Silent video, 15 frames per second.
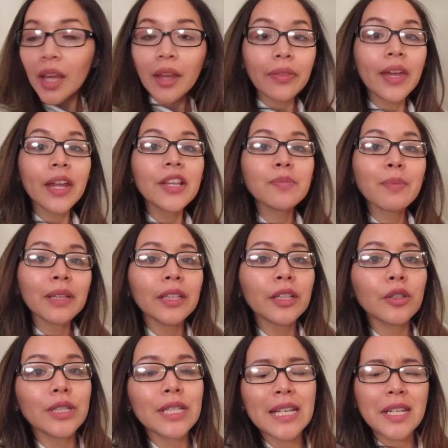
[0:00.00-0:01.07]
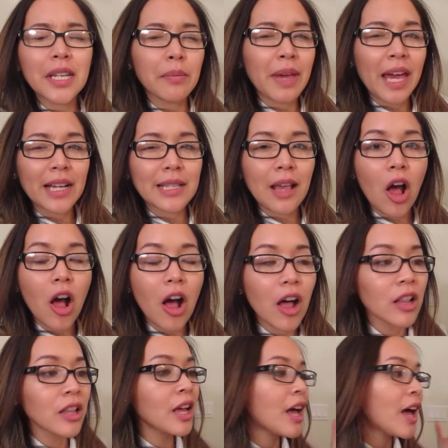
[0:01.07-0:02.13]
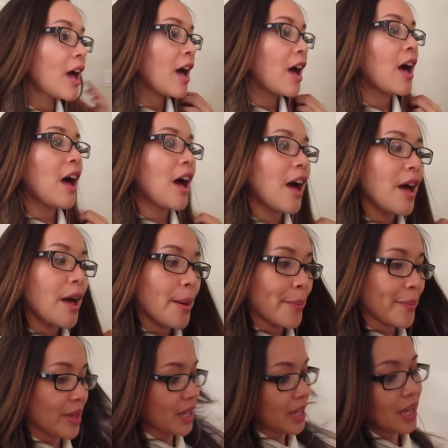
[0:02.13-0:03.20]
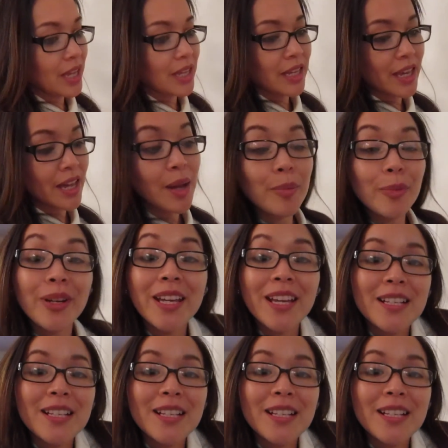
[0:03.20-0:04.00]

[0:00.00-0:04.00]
That is my little TJ Maxx haul. Um, and yeah, I'm pretty